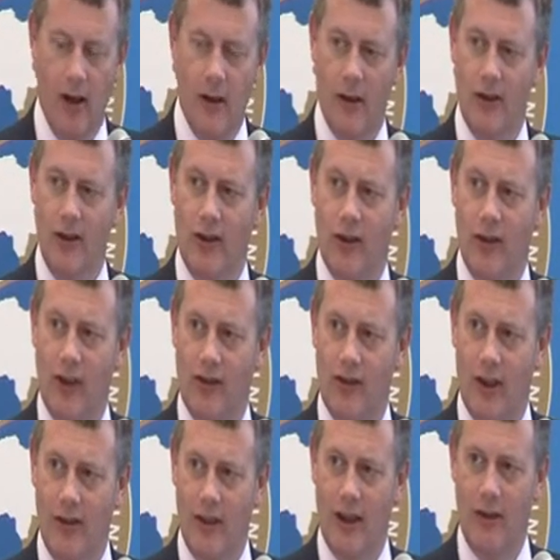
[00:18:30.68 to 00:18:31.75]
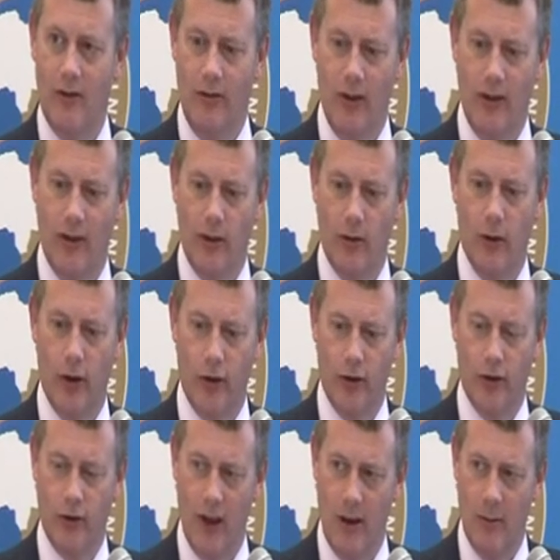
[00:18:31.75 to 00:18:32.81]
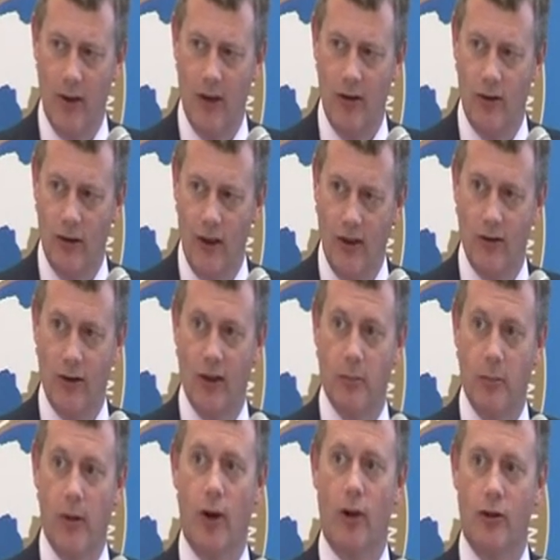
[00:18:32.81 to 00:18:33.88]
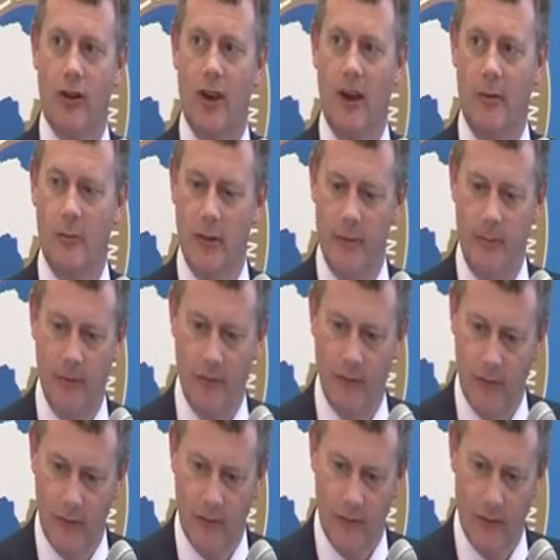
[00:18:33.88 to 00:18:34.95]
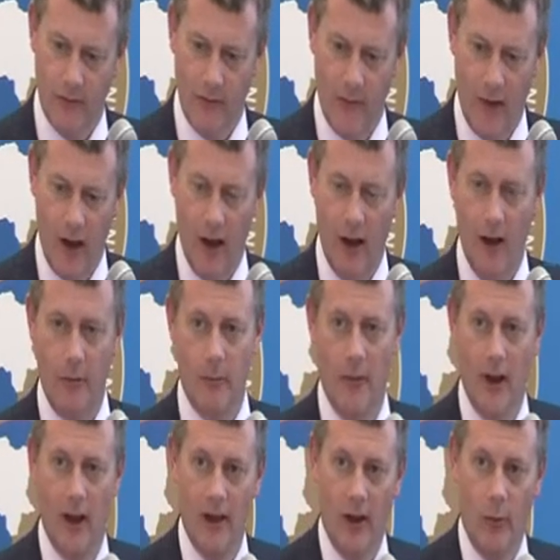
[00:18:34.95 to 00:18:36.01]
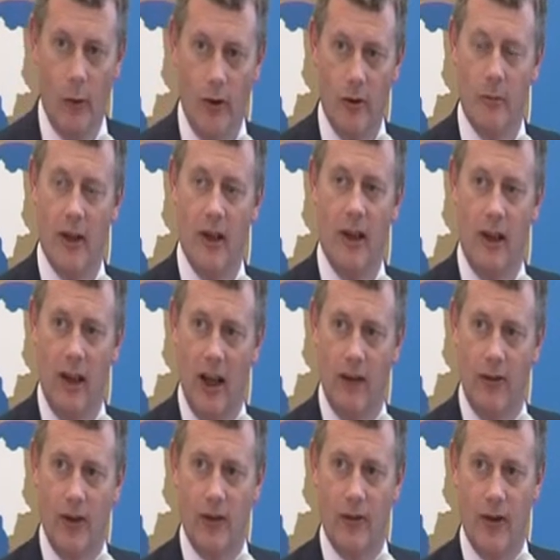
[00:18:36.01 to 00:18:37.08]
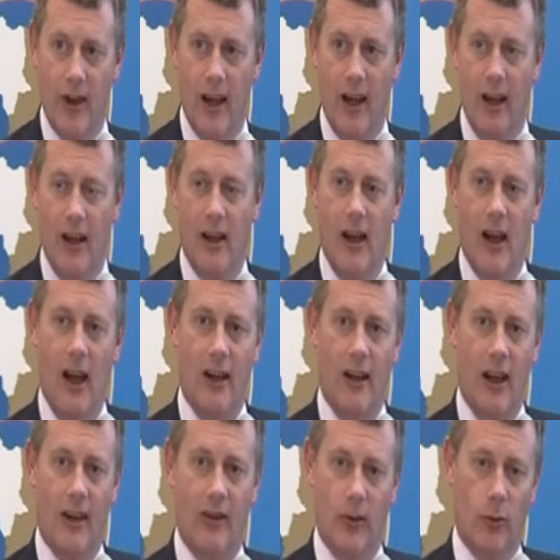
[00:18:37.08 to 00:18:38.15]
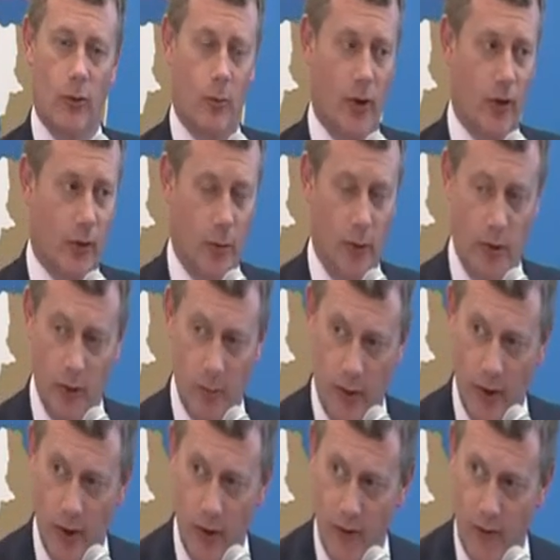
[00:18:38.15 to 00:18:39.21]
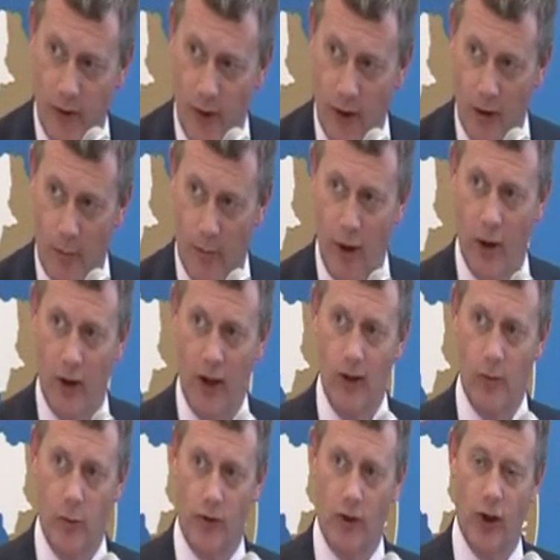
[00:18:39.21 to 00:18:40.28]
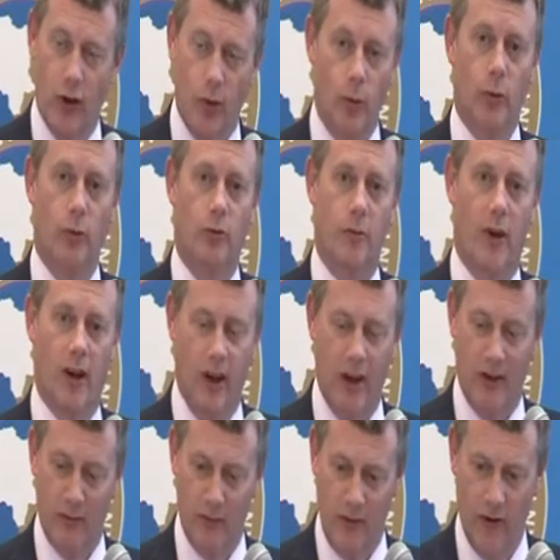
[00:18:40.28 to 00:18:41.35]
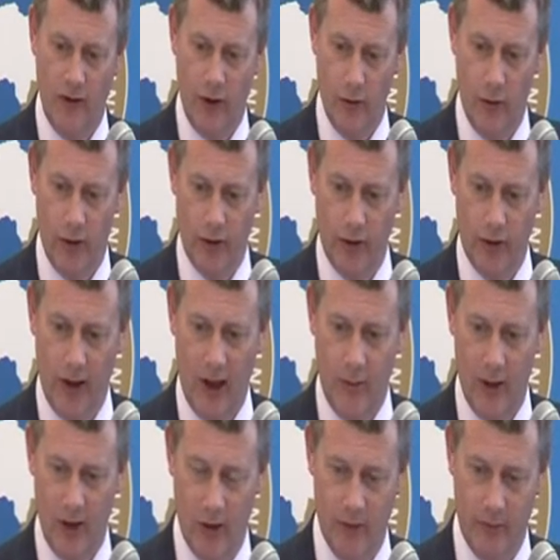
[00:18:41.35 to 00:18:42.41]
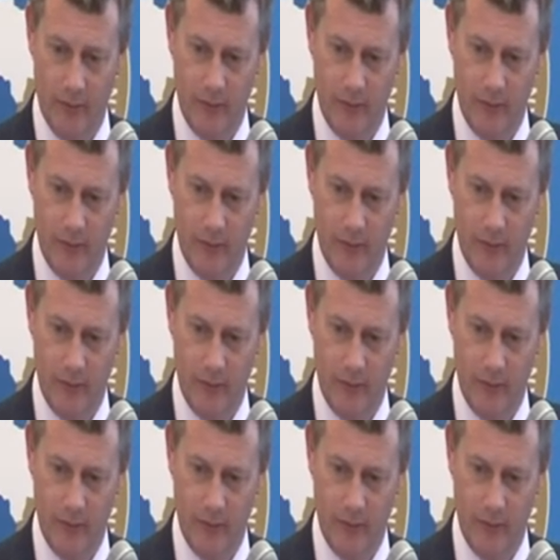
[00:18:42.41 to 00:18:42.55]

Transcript: there isn't necessarily physical loss or damage, it's just blocked up. There wouldn't be coverage for that unless it was possible to prove that the blockage was caused by physical loss or damage.